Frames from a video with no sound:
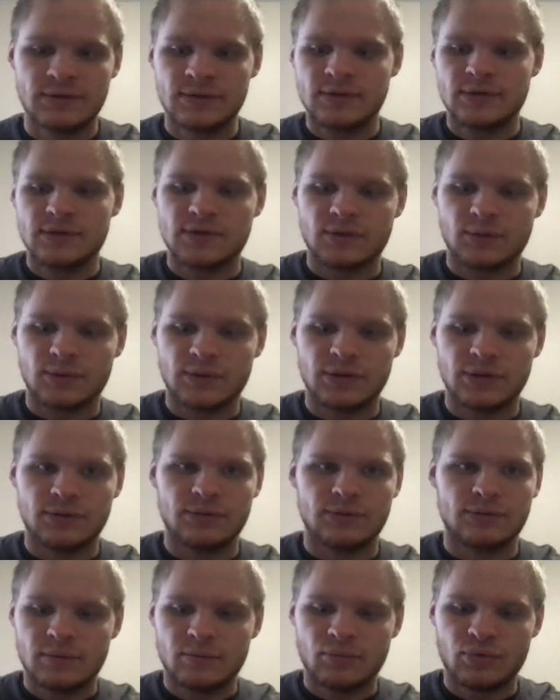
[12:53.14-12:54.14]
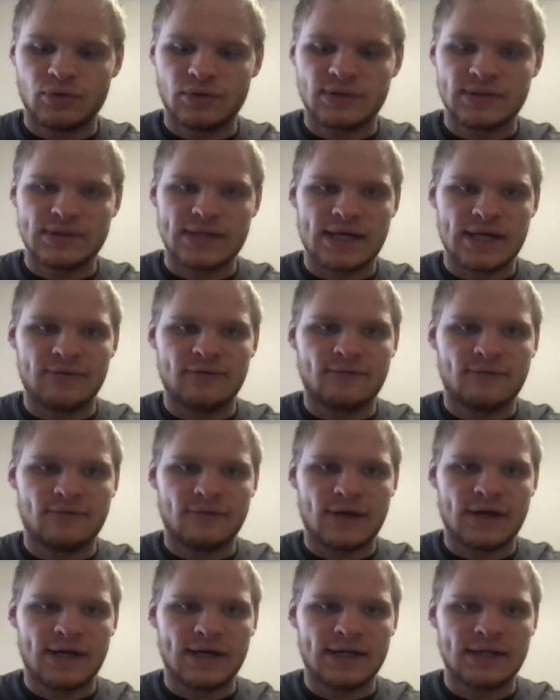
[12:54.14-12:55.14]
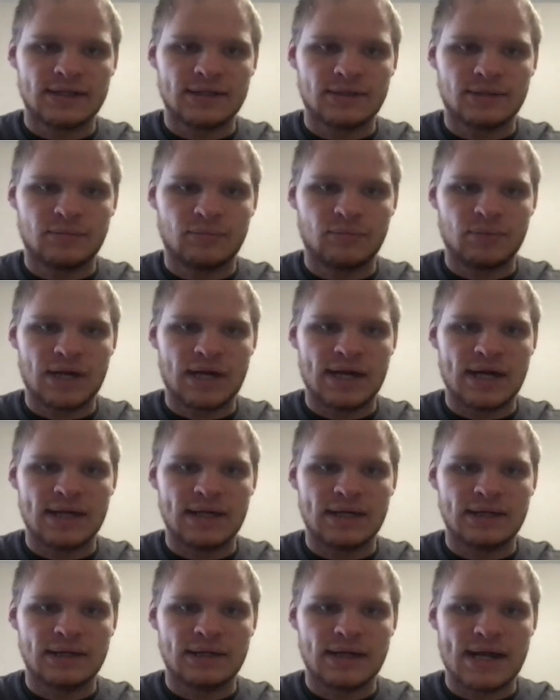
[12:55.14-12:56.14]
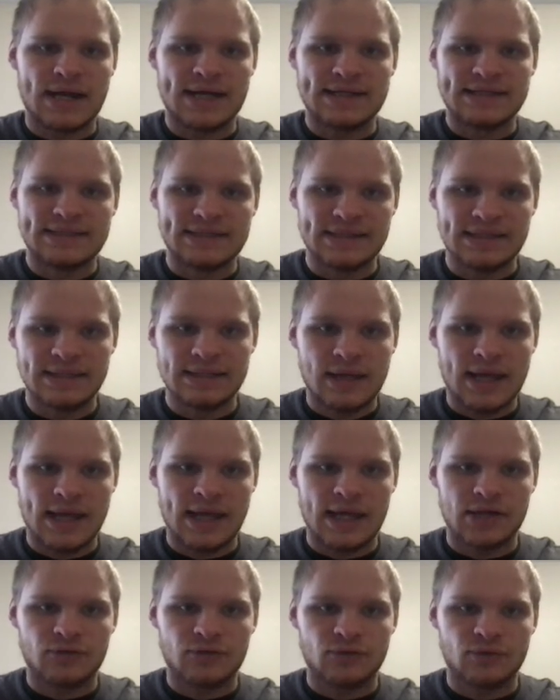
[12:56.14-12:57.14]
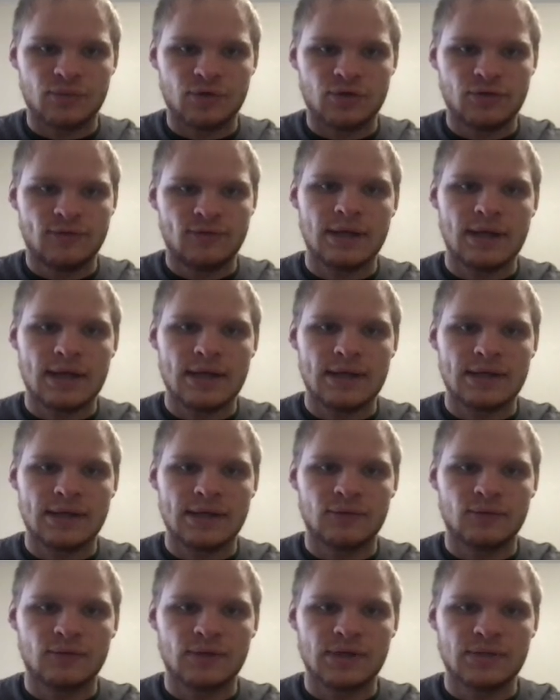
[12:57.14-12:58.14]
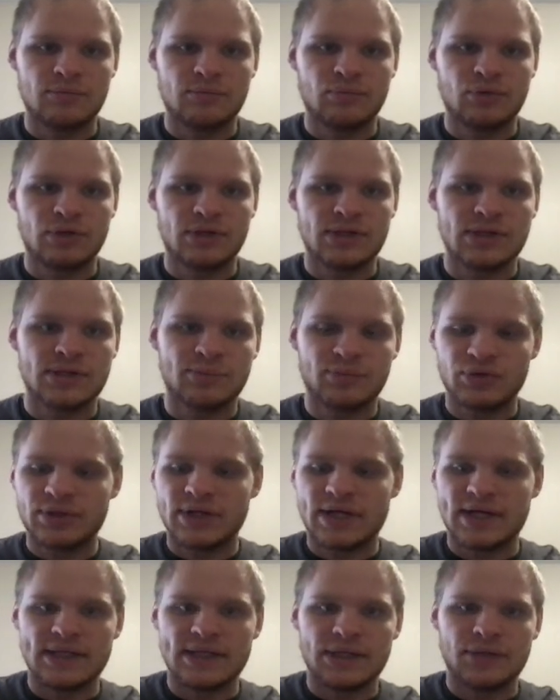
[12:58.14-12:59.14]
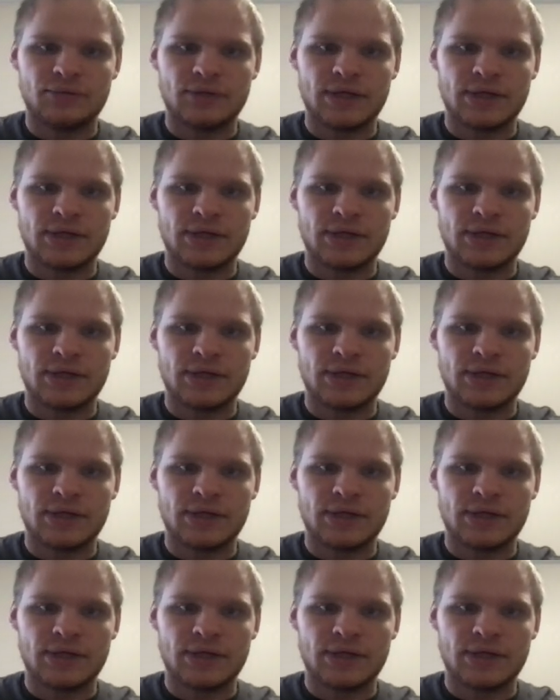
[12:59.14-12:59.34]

So we do book.find by ID and remove, and then we put in the book ID right